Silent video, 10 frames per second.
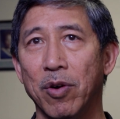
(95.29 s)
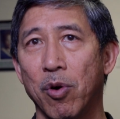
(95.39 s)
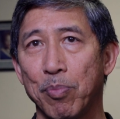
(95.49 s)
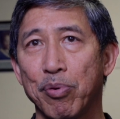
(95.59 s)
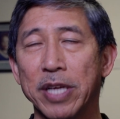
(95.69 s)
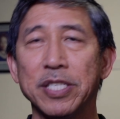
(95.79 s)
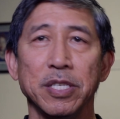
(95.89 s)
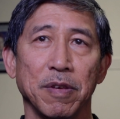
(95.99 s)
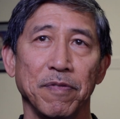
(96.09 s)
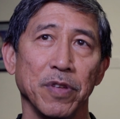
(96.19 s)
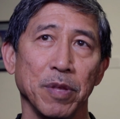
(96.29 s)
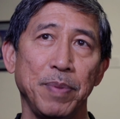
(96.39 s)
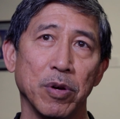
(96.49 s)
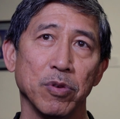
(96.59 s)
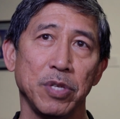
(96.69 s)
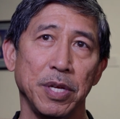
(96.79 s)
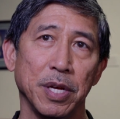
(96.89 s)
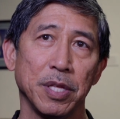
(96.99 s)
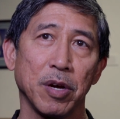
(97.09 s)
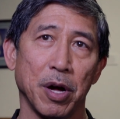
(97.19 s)
or presence of Filipinos
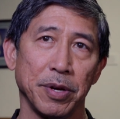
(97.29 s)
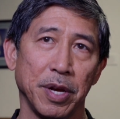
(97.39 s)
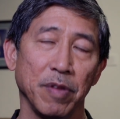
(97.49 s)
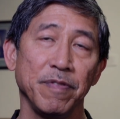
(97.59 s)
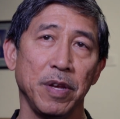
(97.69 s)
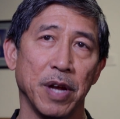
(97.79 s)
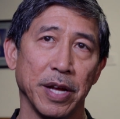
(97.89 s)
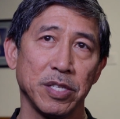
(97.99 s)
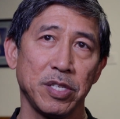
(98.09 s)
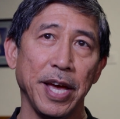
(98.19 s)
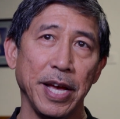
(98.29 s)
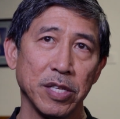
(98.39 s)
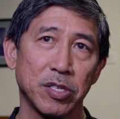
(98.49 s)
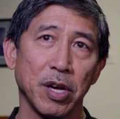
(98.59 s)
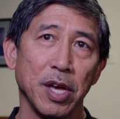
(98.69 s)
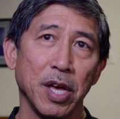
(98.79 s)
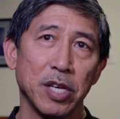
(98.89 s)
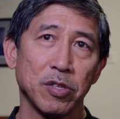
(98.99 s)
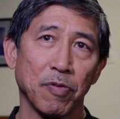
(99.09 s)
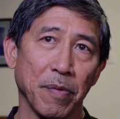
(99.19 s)
in the continental United States.
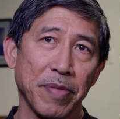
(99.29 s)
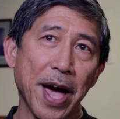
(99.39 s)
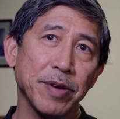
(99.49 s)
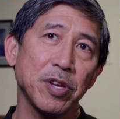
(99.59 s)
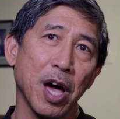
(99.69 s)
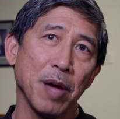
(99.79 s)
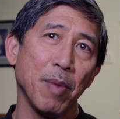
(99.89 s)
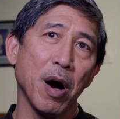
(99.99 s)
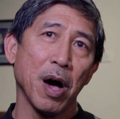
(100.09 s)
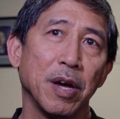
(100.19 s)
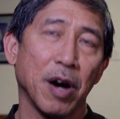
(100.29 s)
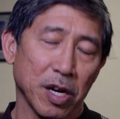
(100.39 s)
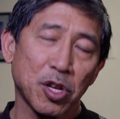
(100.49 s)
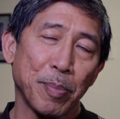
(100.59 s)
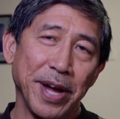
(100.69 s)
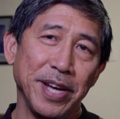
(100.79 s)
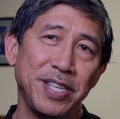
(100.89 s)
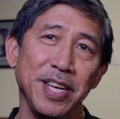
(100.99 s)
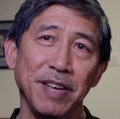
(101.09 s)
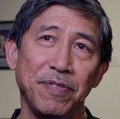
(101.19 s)
So from that time on, October
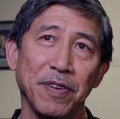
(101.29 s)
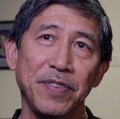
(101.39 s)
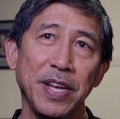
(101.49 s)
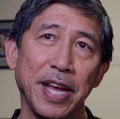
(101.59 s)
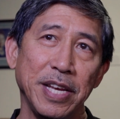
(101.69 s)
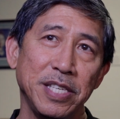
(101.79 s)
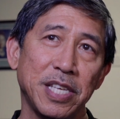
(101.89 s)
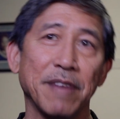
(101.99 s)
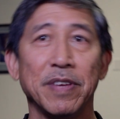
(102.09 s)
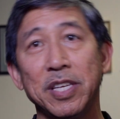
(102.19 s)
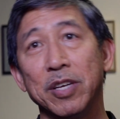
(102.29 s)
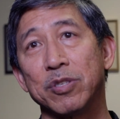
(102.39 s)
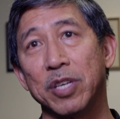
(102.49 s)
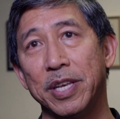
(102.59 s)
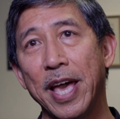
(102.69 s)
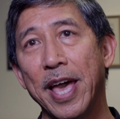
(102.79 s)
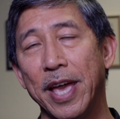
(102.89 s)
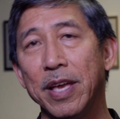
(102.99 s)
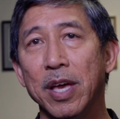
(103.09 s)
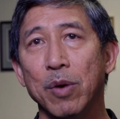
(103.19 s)
18, 1587 till
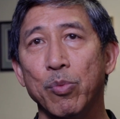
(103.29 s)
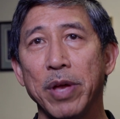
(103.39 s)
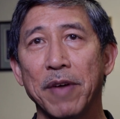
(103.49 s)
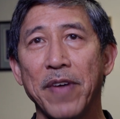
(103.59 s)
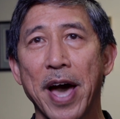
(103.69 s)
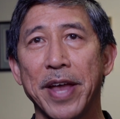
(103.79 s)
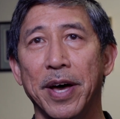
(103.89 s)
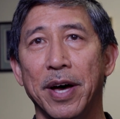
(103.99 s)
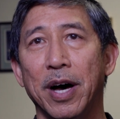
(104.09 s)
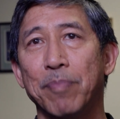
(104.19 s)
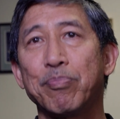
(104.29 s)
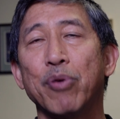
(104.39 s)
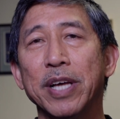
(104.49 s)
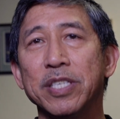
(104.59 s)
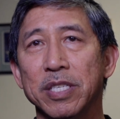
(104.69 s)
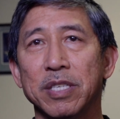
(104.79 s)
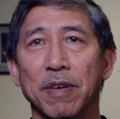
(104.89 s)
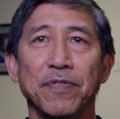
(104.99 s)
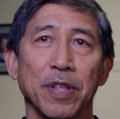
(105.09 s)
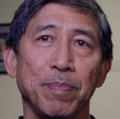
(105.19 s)
today, we have had a presence of
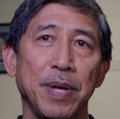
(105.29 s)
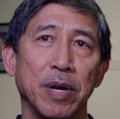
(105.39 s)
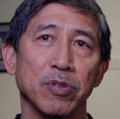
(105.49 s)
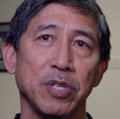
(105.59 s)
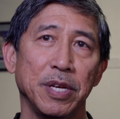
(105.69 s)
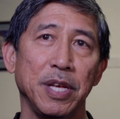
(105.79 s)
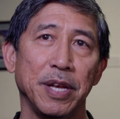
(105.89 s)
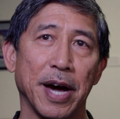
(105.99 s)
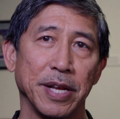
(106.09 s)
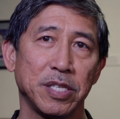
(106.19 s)
Filipinos in the United